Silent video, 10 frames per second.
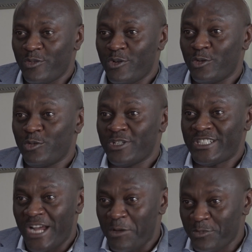go to the
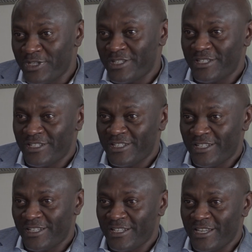Champs,
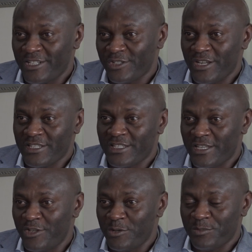the National
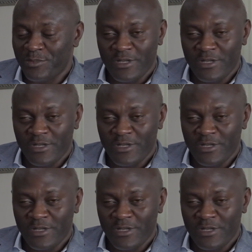Stadium.